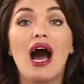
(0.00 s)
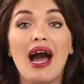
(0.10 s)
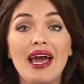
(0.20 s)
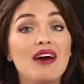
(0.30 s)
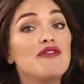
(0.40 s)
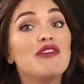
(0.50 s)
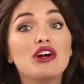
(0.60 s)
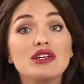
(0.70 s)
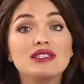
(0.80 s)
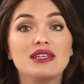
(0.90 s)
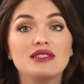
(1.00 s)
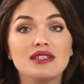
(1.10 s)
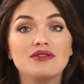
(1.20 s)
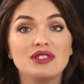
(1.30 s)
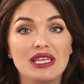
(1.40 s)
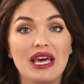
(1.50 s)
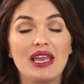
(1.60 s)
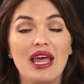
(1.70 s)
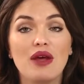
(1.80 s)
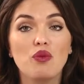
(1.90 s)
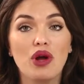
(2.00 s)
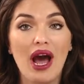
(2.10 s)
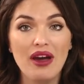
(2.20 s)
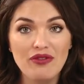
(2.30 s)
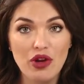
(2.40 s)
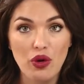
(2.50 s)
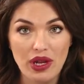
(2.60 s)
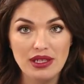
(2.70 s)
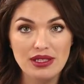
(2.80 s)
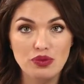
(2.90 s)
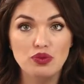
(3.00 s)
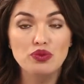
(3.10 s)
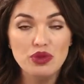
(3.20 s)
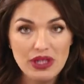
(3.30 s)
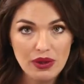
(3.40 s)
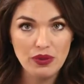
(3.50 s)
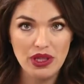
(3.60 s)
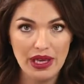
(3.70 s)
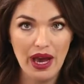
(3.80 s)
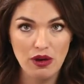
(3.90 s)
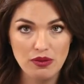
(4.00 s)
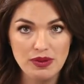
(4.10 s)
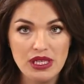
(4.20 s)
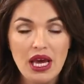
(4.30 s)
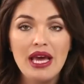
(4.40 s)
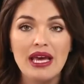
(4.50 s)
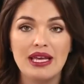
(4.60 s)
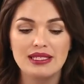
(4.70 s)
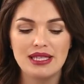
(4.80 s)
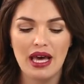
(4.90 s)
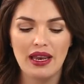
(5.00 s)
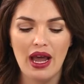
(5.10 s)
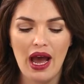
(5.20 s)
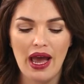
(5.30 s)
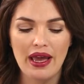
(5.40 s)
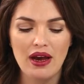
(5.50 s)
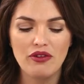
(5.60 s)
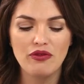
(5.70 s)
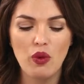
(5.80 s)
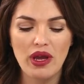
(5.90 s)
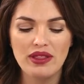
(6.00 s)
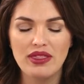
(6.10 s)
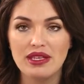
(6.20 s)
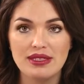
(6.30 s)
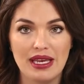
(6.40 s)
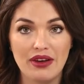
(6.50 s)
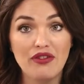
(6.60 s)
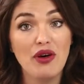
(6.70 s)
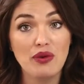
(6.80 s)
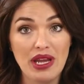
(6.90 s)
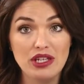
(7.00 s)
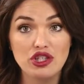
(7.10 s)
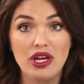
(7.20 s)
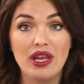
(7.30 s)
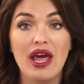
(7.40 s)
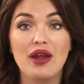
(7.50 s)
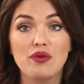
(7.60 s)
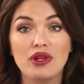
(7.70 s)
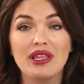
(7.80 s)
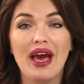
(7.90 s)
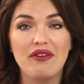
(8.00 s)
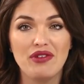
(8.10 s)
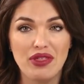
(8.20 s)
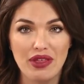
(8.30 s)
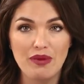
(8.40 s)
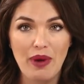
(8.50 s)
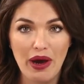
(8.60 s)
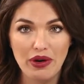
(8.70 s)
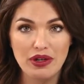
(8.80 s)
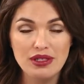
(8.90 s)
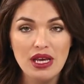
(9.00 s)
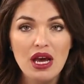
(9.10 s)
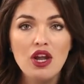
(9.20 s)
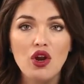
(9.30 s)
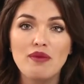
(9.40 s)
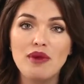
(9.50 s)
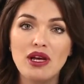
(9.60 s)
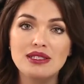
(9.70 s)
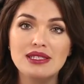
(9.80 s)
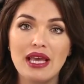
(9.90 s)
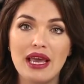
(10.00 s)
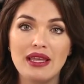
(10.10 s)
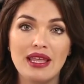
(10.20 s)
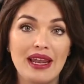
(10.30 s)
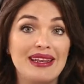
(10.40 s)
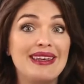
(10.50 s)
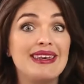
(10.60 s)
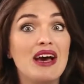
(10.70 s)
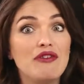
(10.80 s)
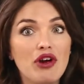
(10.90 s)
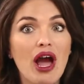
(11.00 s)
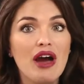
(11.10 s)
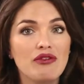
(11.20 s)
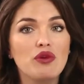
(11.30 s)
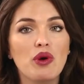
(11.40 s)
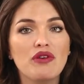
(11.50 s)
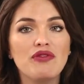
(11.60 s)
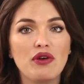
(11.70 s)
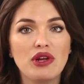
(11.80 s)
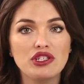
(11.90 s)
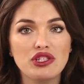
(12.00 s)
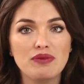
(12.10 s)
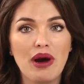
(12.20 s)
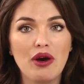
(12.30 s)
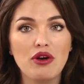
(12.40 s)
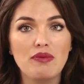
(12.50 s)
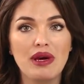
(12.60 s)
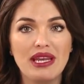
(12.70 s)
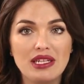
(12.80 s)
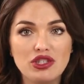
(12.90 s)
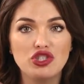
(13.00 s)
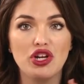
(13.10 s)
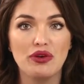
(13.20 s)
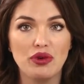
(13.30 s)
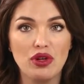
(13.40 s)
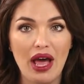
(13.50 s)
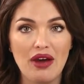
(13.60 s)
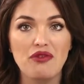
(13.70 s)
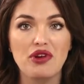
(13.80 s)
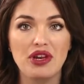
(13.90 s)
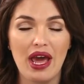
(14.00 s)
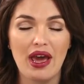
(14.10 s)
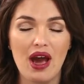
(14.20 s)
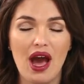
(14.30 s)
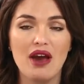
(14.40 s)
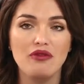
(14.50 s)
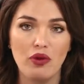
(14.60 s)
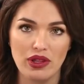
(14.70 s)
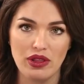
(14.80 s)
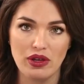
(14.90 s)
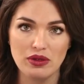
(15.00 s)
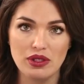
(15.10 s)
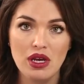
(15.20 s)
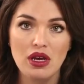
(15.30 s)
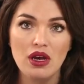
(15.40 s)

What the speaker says: I have very sensitive skin, and what I've noticed really helps is that I avoid things like foundation and really heavy, thick powders. Now, I'm not saying that I never ever wear foundation and powder, but in general, every day I avoid those